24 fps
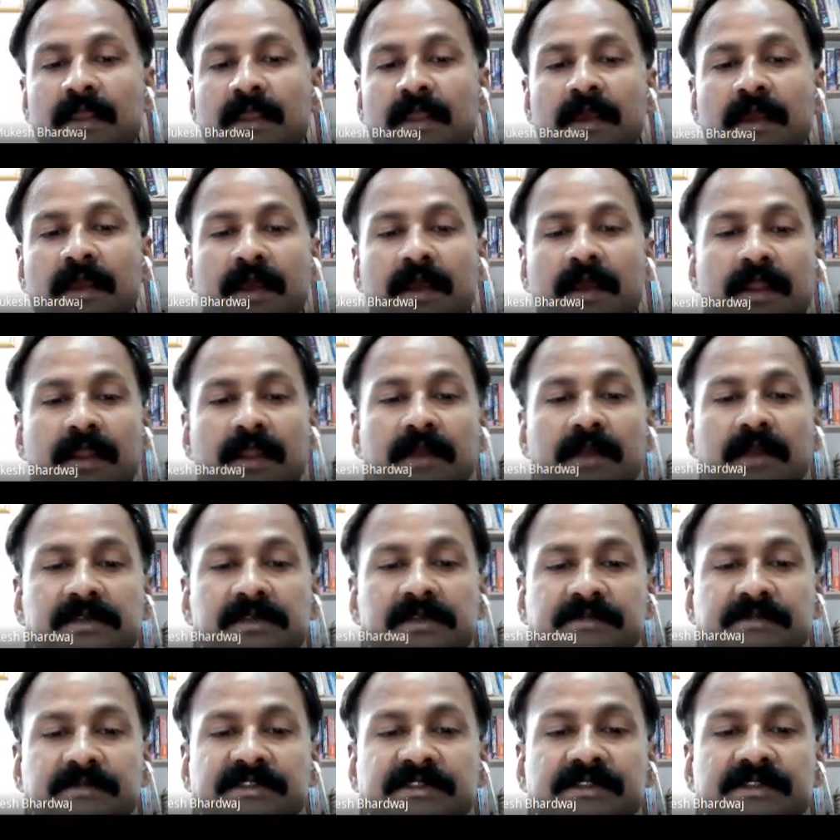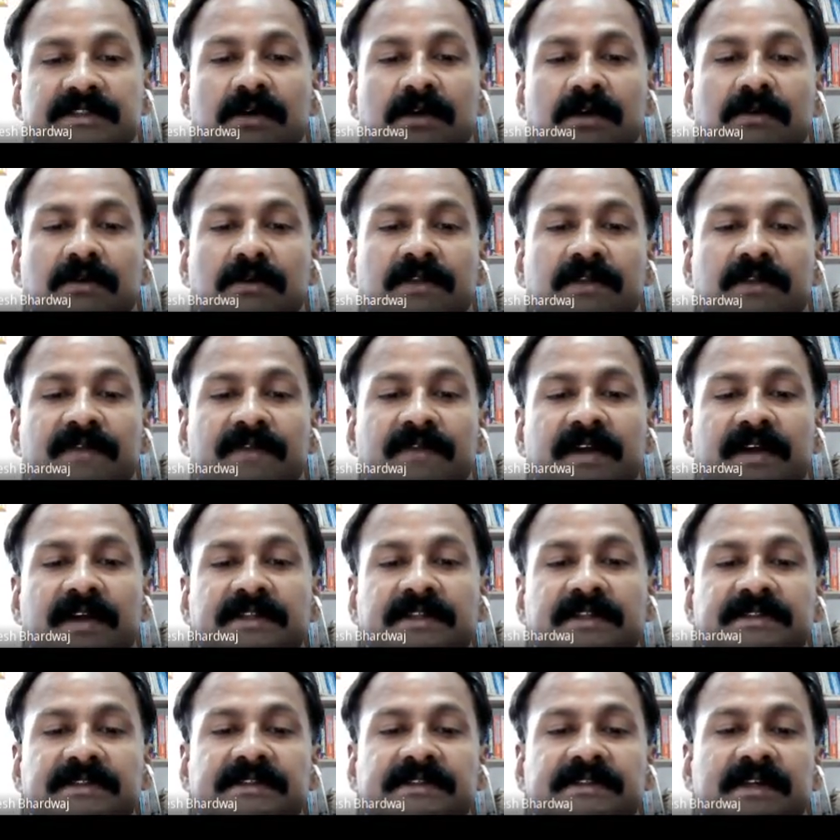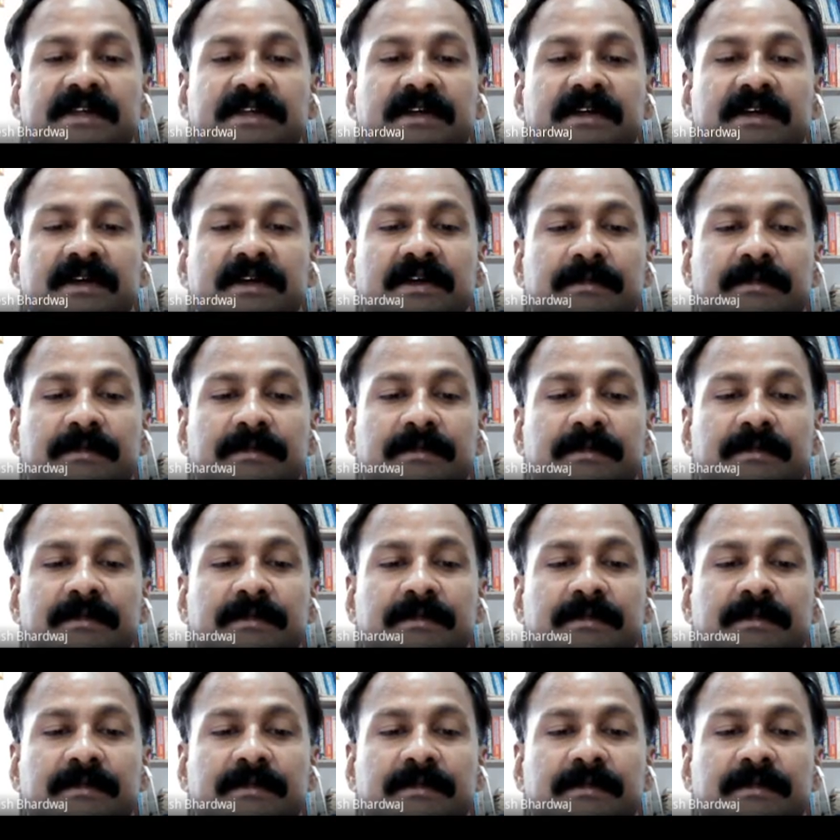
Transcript: An atom is now defined as the